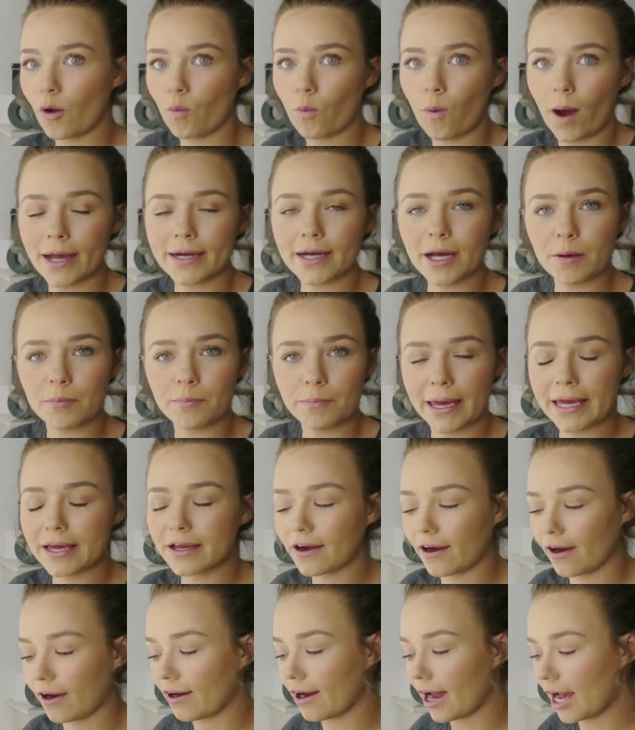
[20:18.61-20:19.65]
Why not
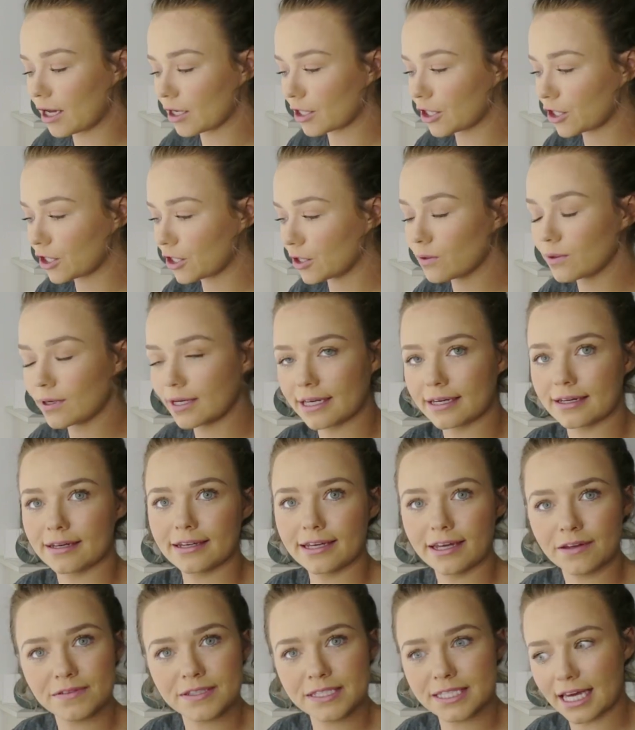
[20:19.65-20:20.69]
make her a cute little
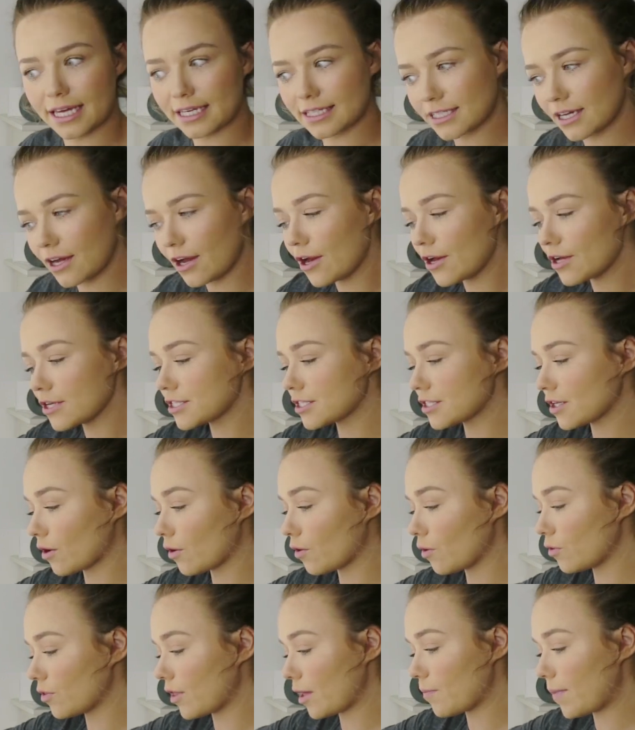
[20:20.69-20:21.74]
gift set?
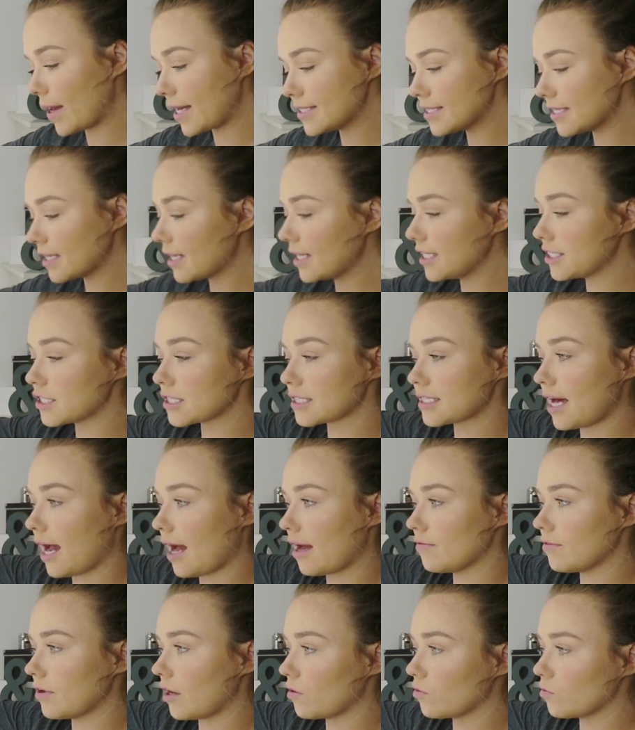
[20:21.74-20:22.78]
So they basically just
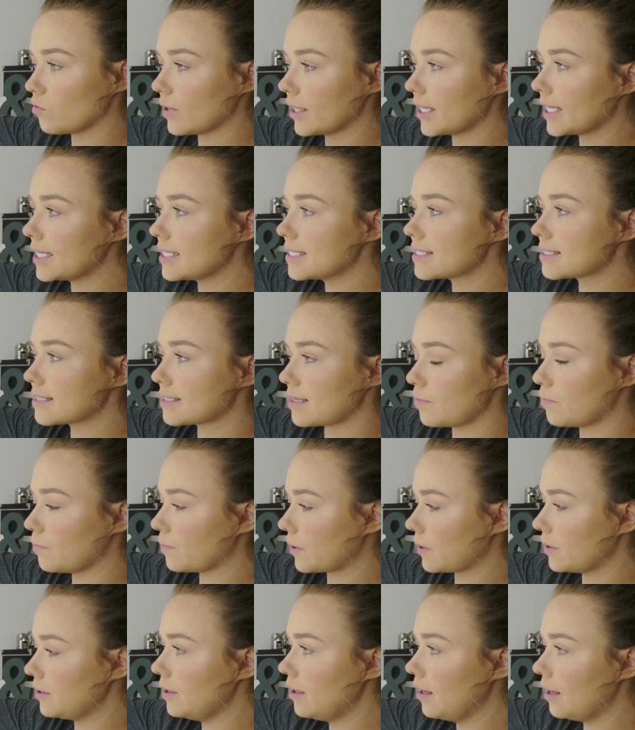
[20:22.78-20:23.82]
have a really
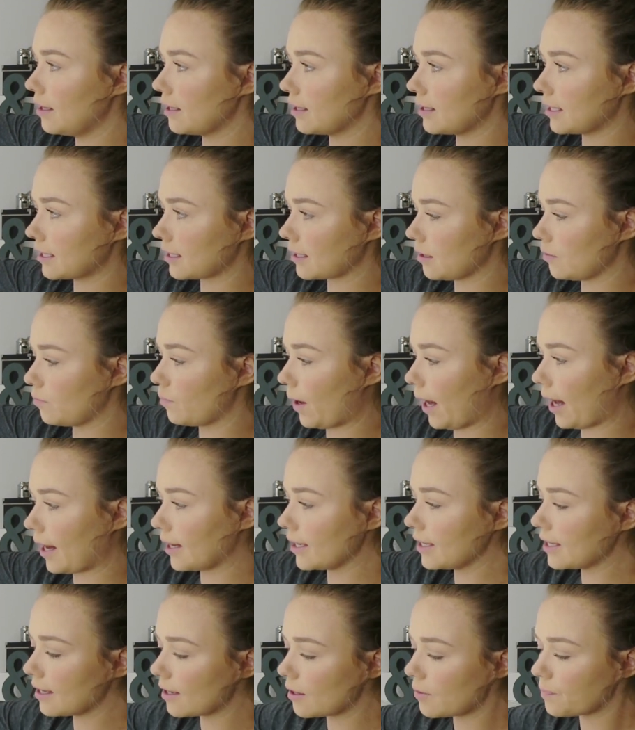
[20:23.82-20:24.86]
simple little
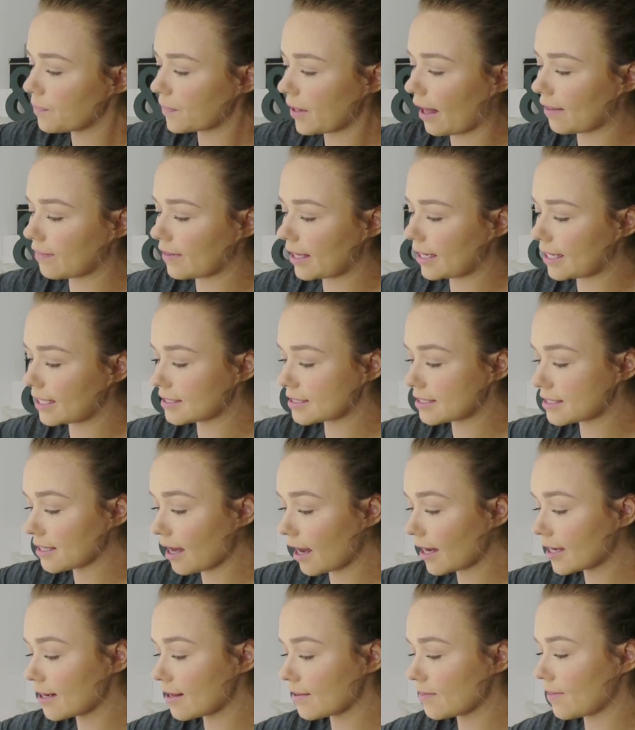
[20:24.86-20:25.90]
bag, and then
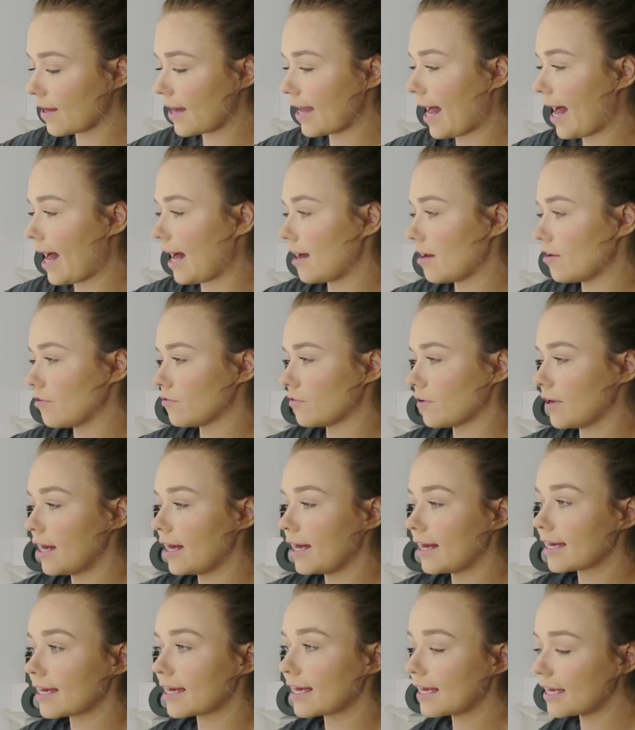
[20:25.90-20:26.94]
inside it they have
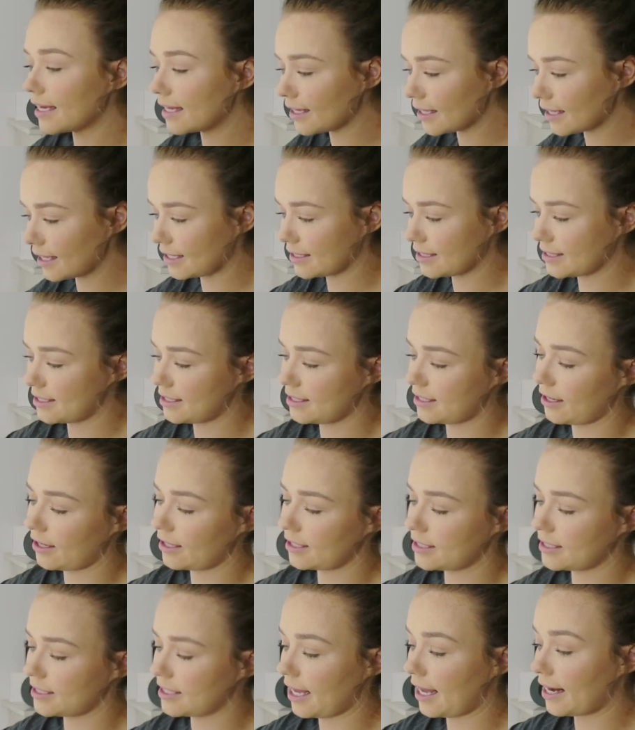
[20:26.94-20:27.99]
heel
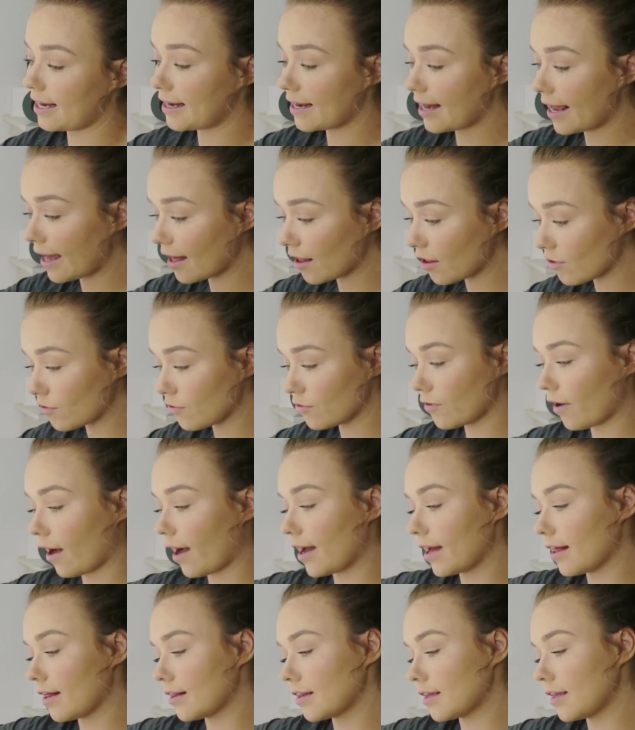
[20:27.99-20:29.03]
inserts, a nail
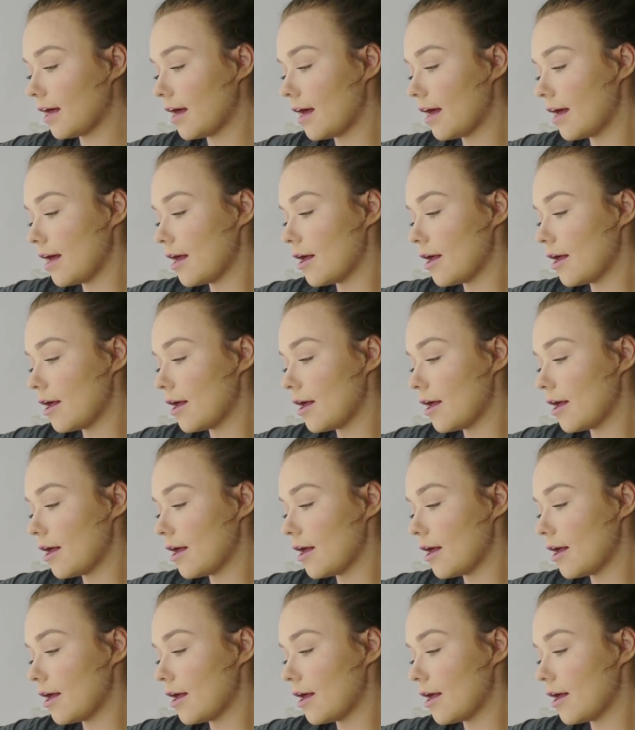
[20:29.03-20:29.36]
file,